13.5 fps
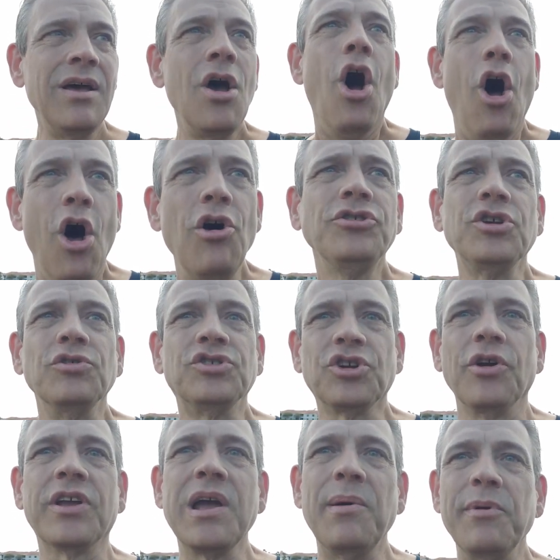also
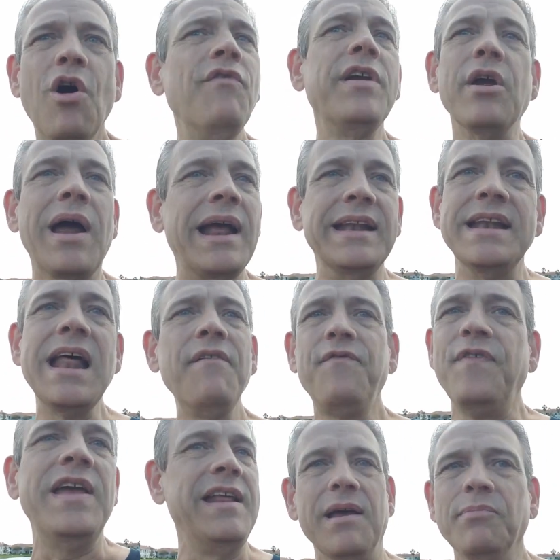started coming over here. I did not
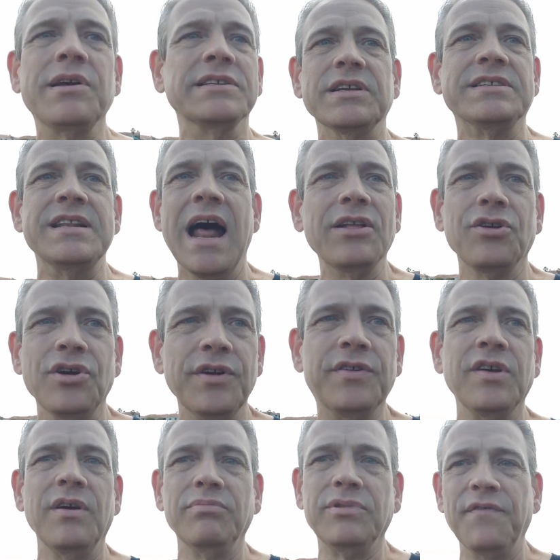feed him because it's not good
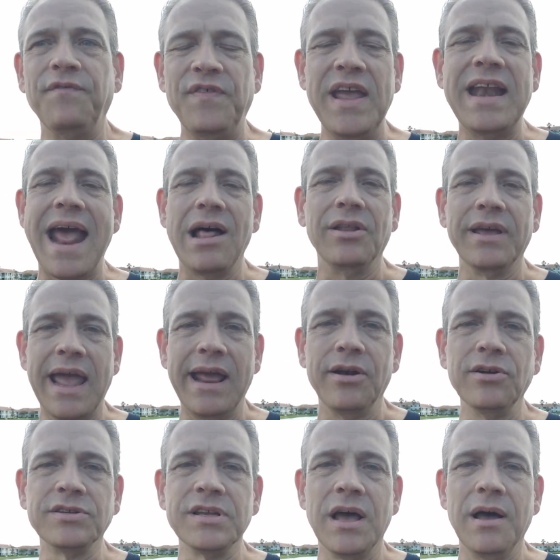to feed
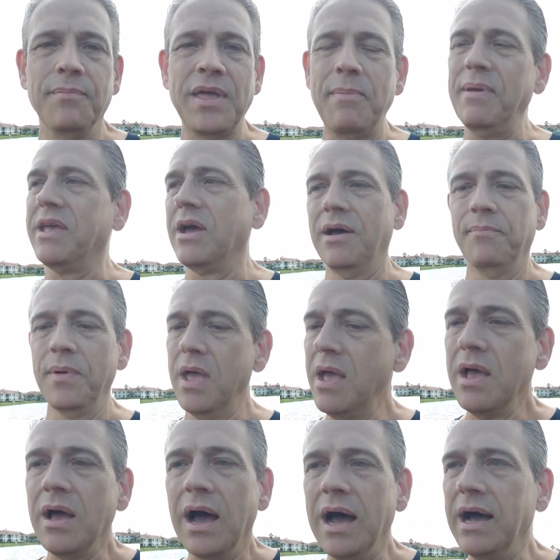alligators. They become
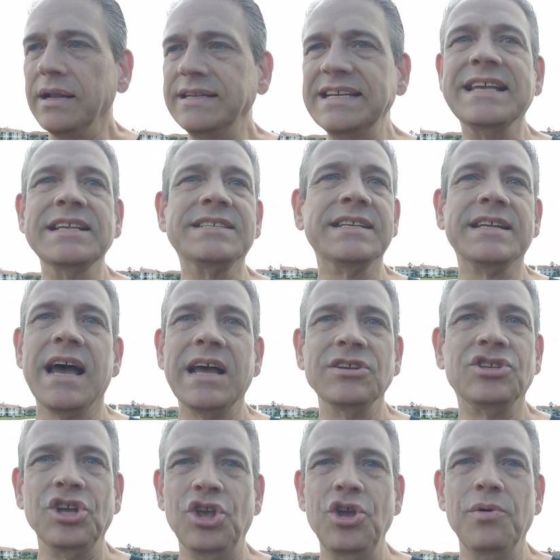
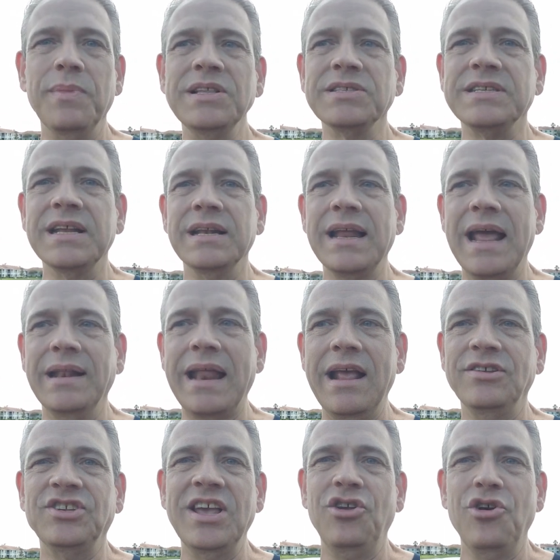desensitized to humans and they
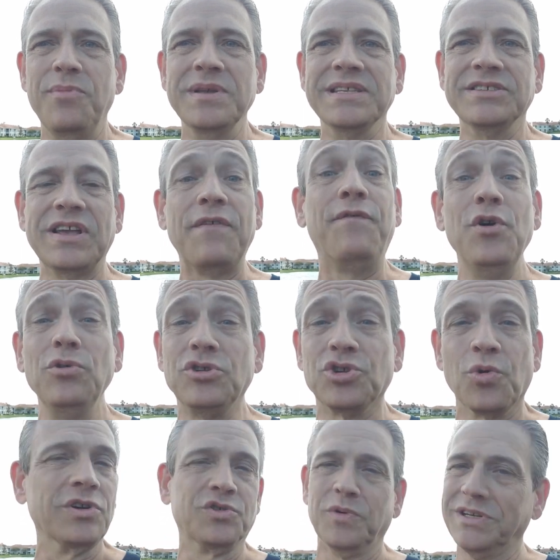see humans as a food
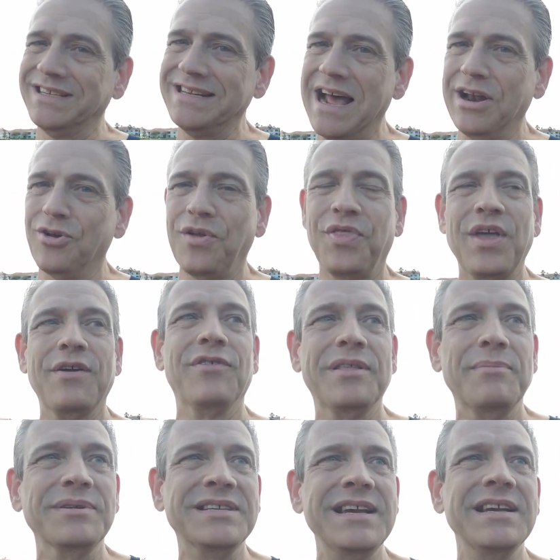source, which is not a good thing for
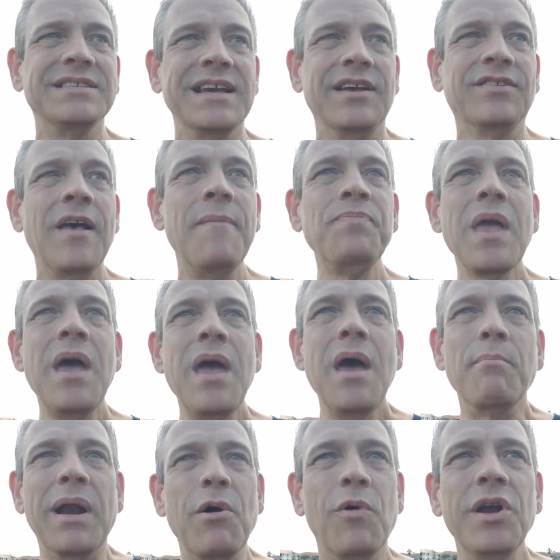them to see us as.
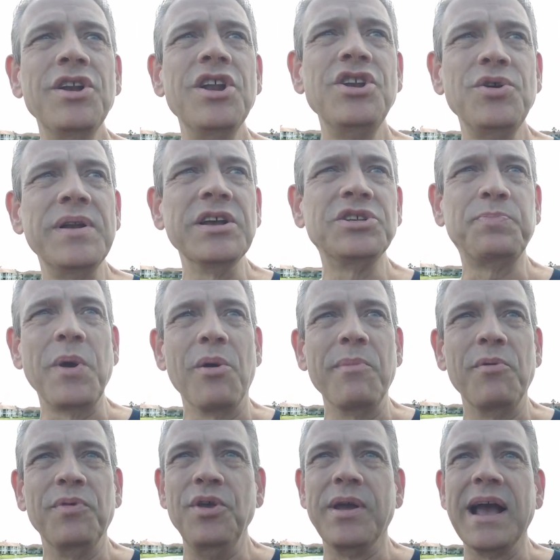But I wanted to do an experiment
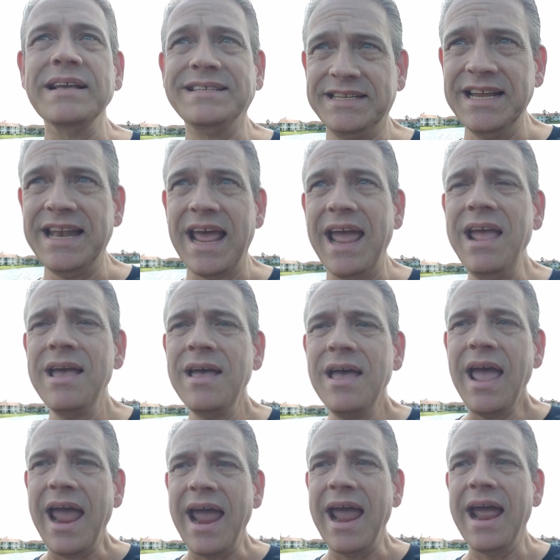with you guys today,
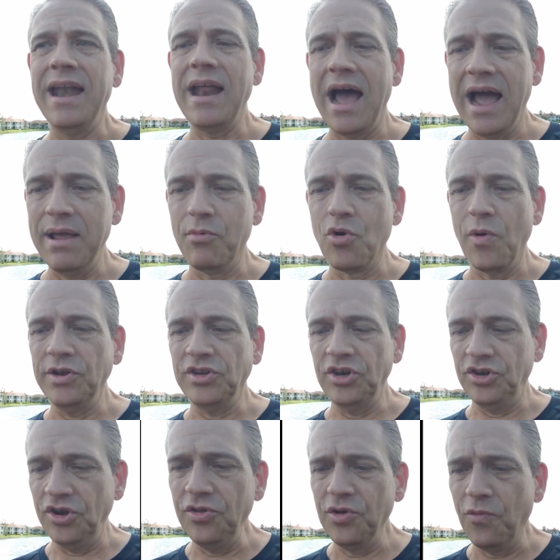and I am going to
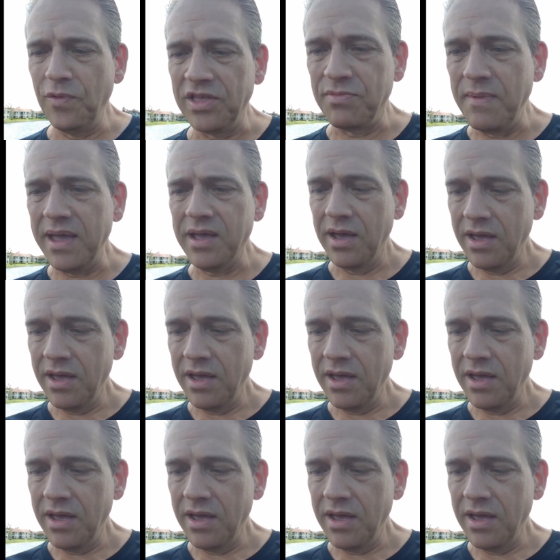do the rhythmic